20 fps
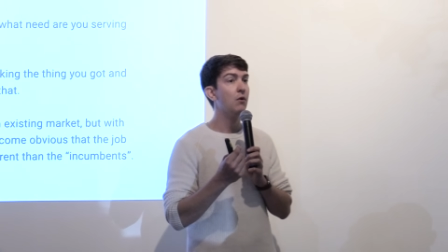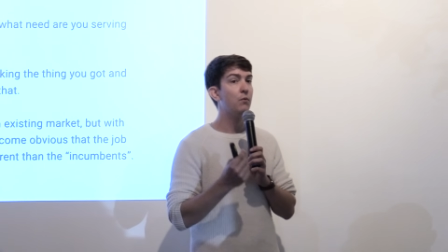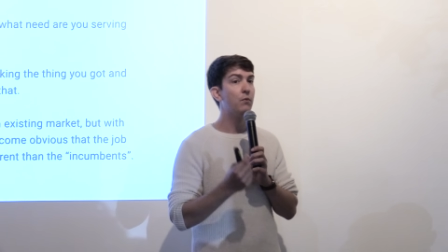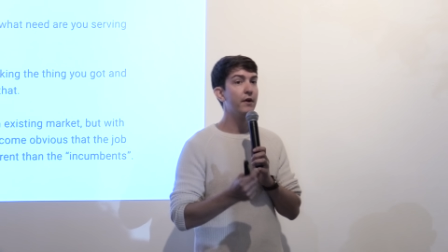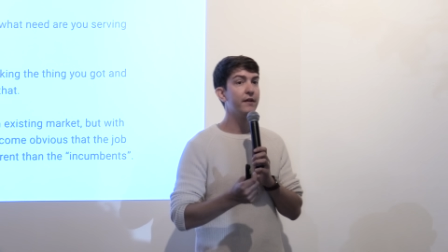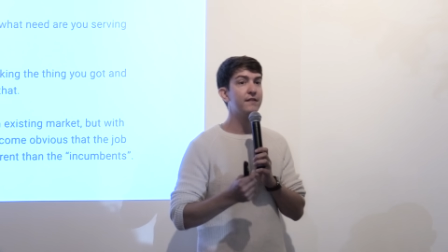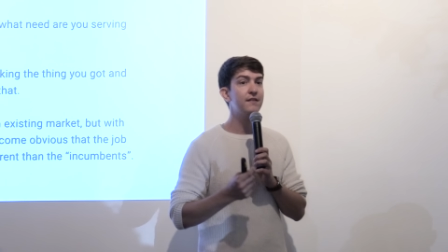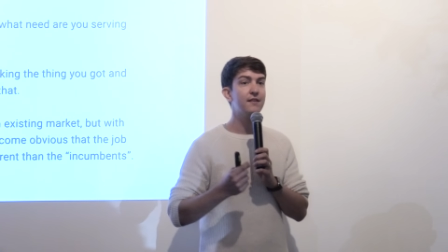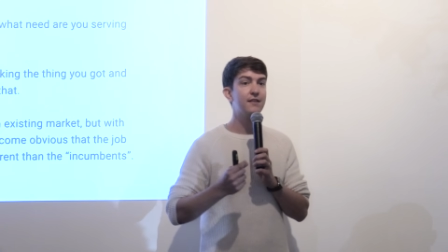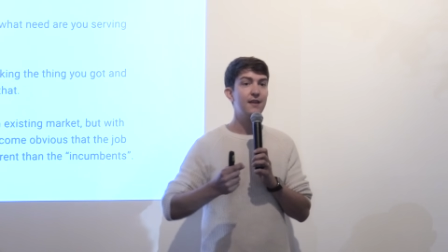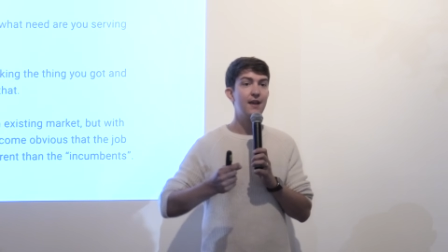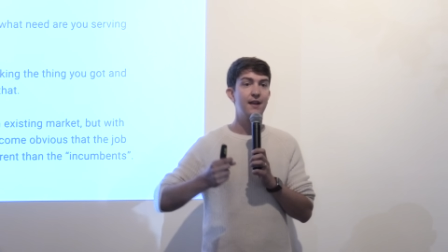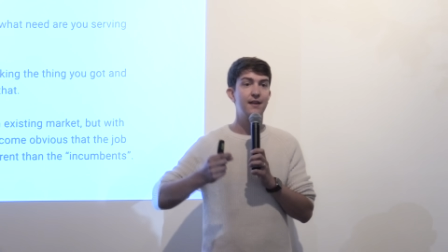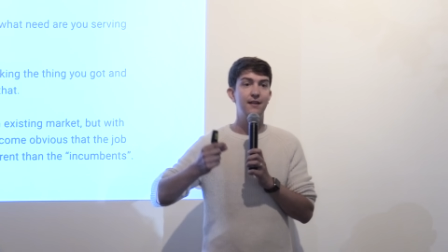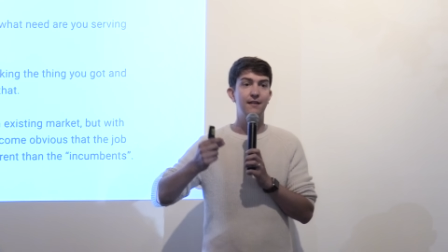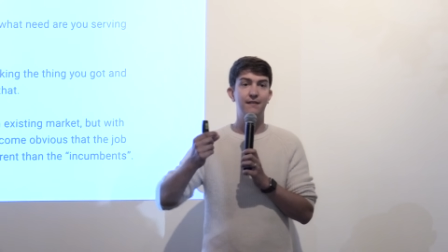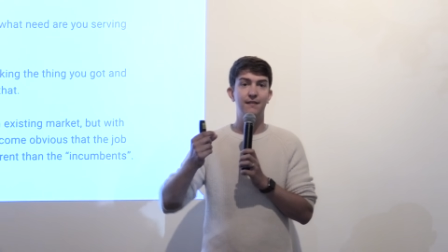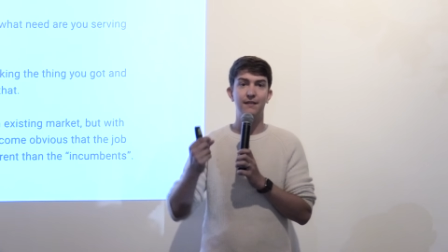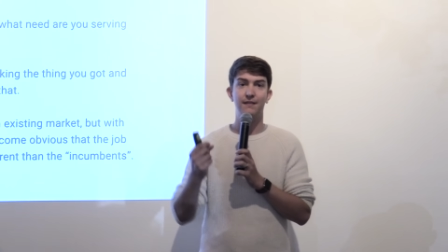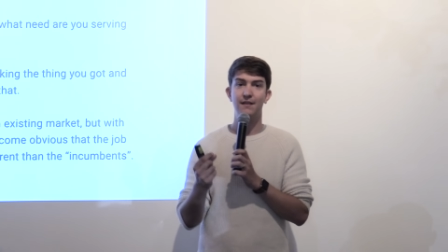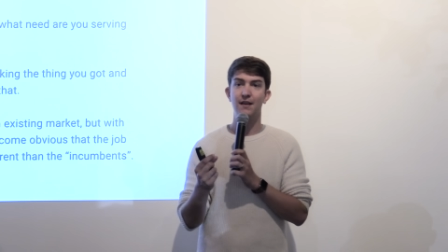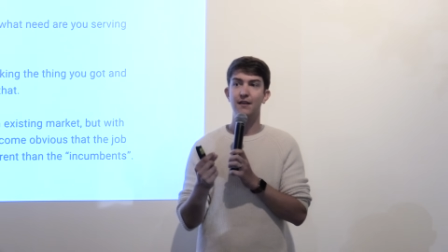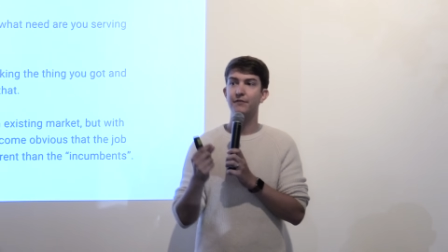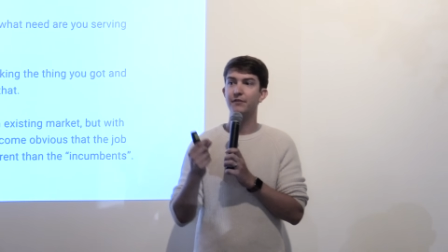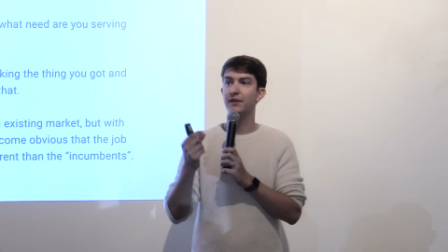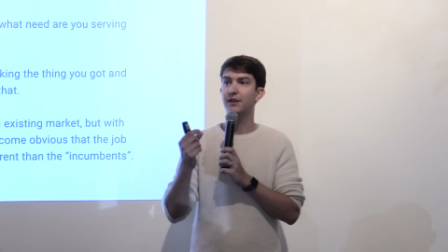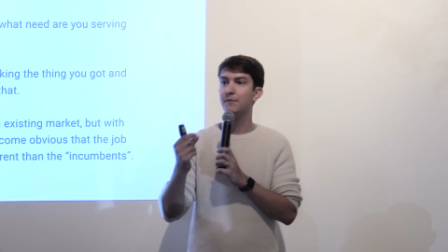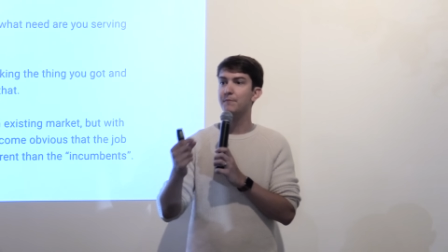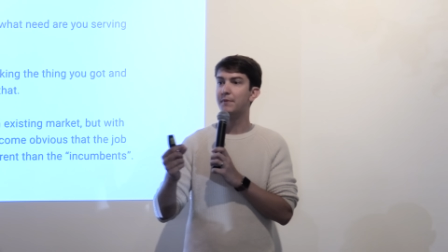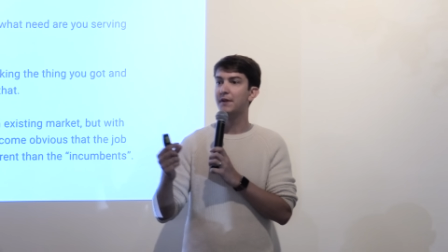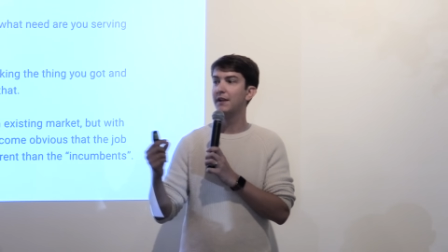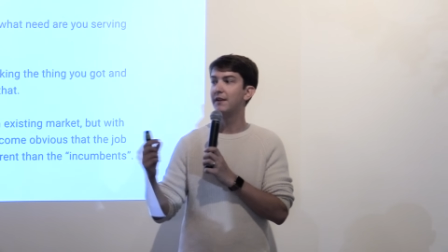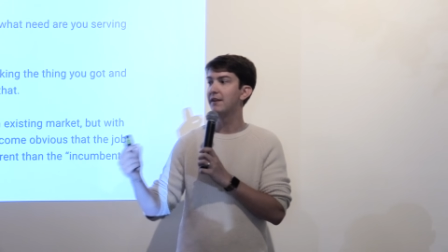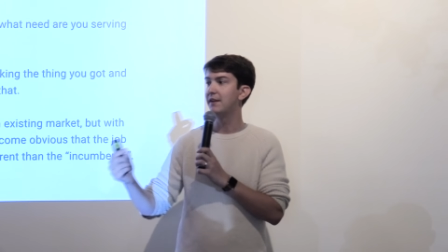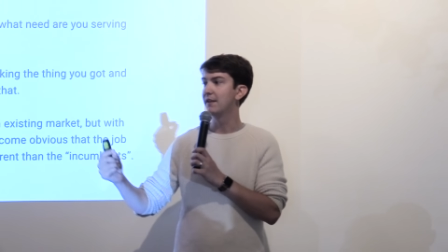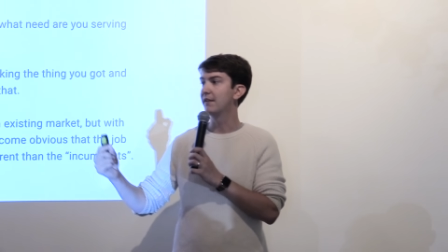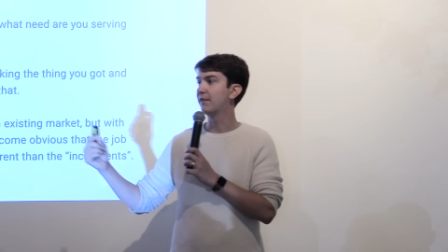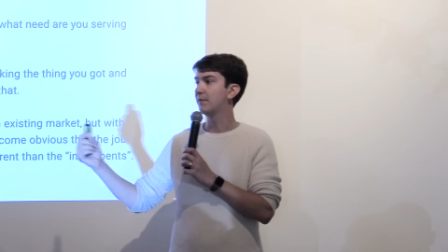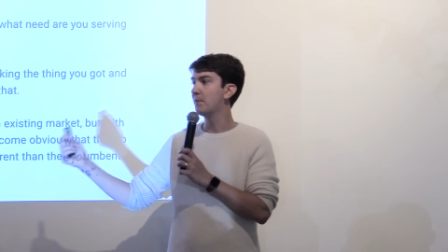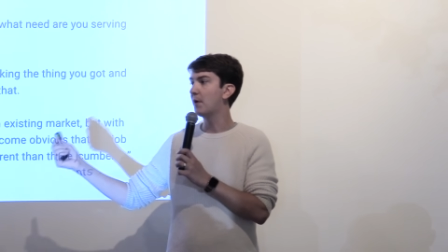wasn't that it successfully competed
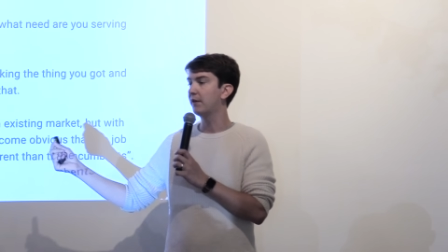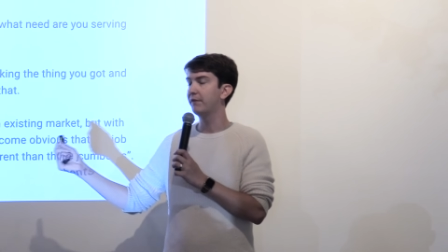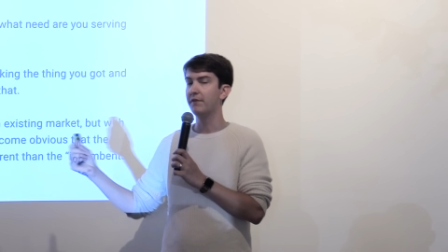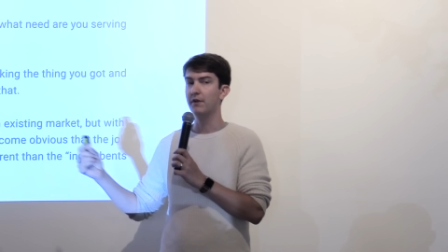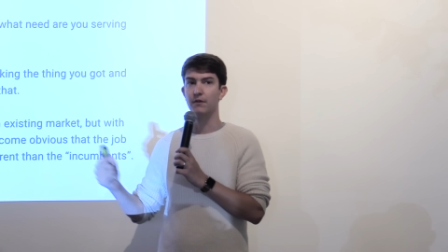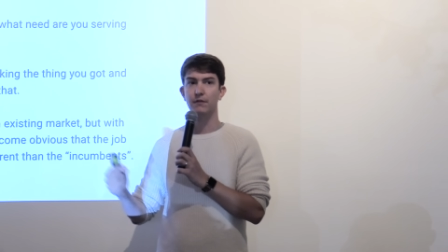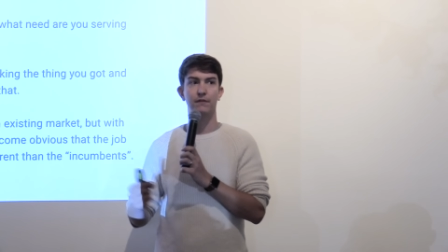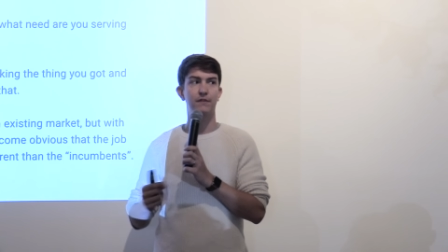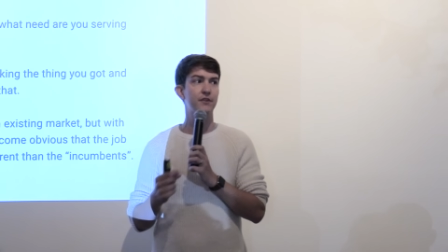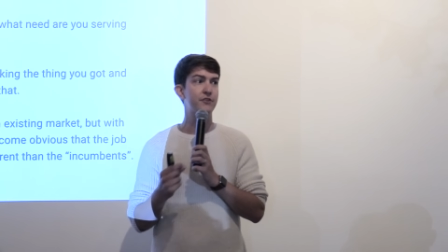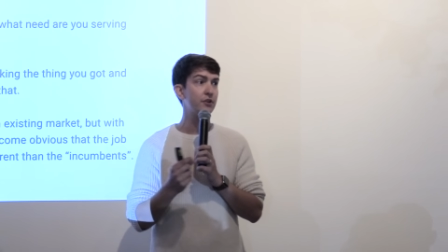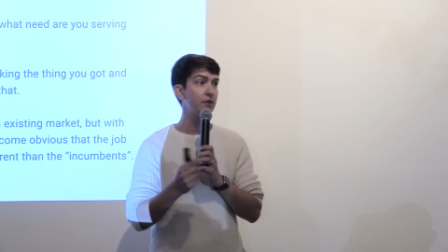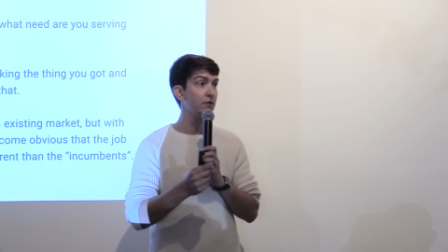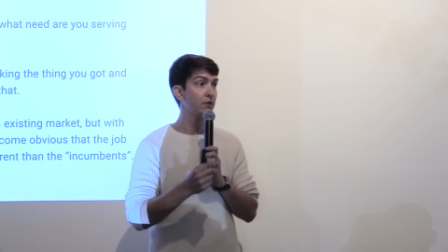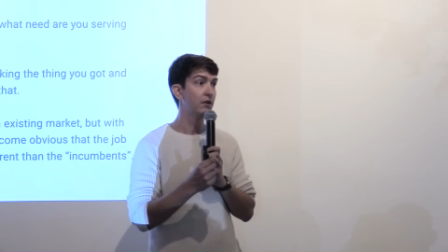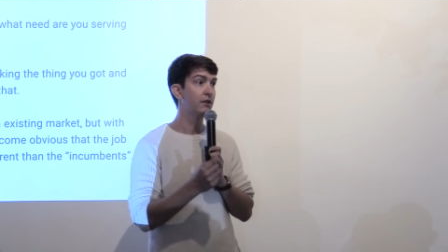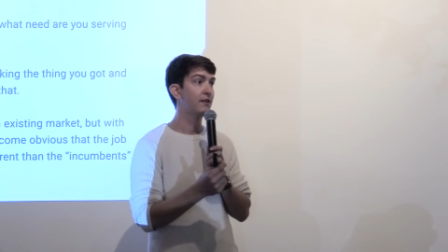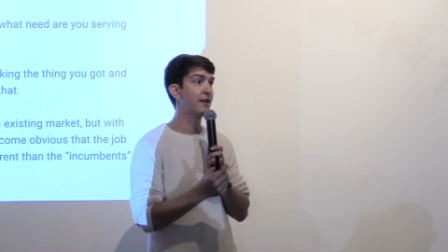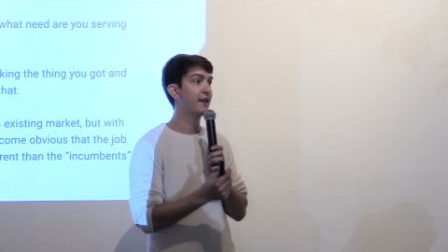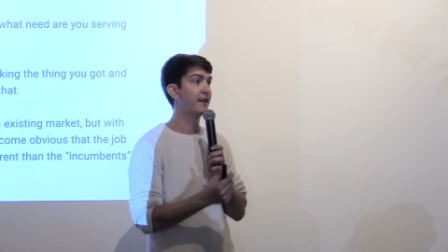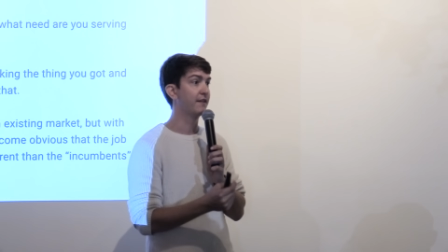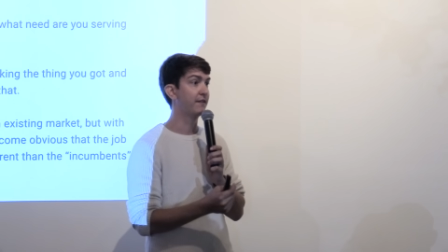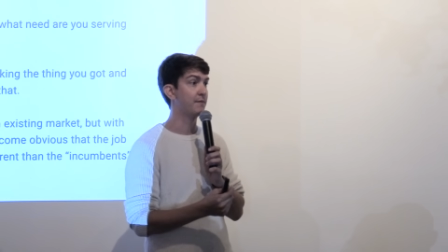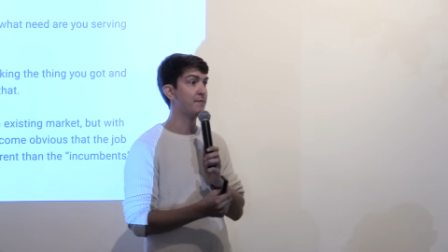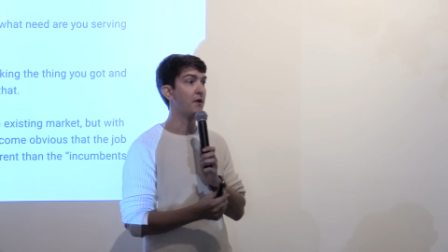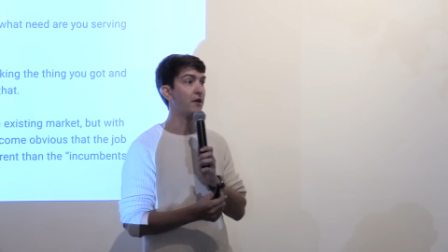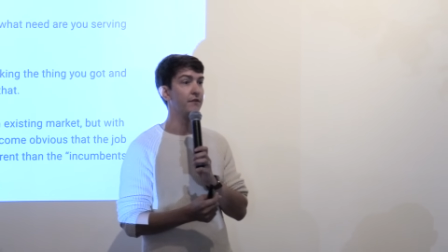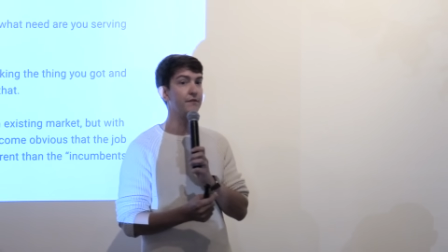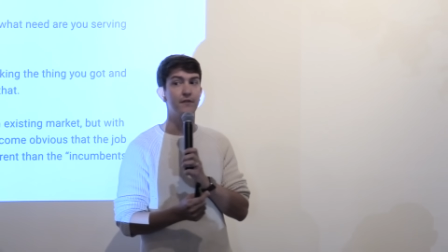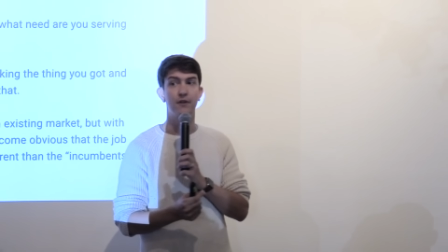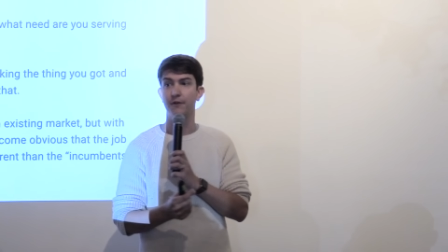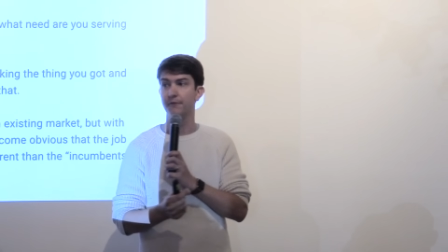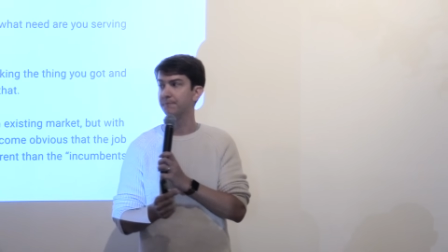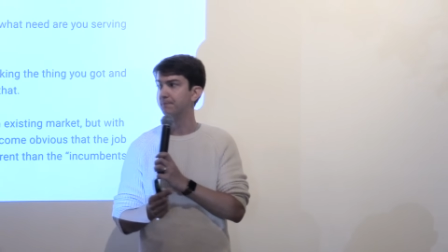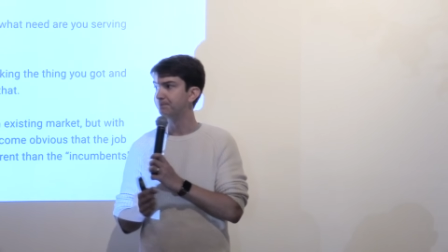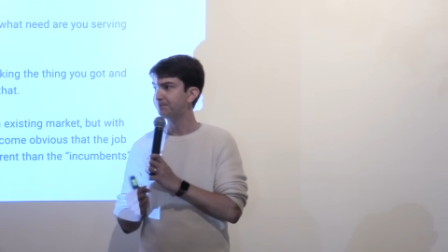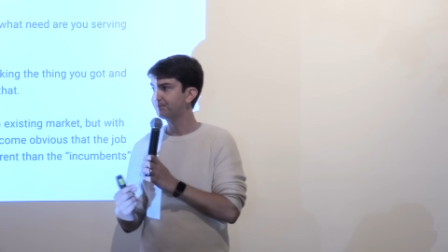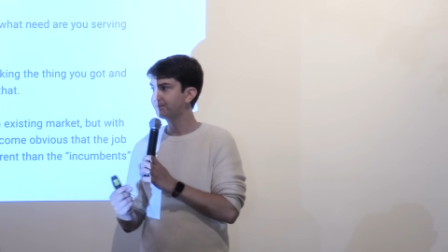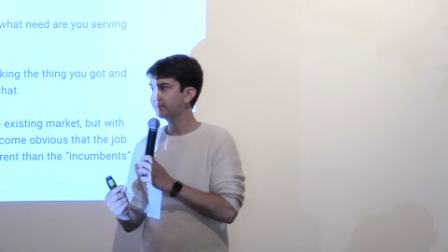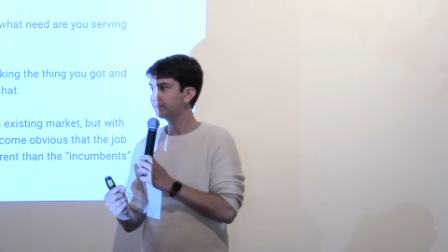against smartphones. It sure looked like a smartphone,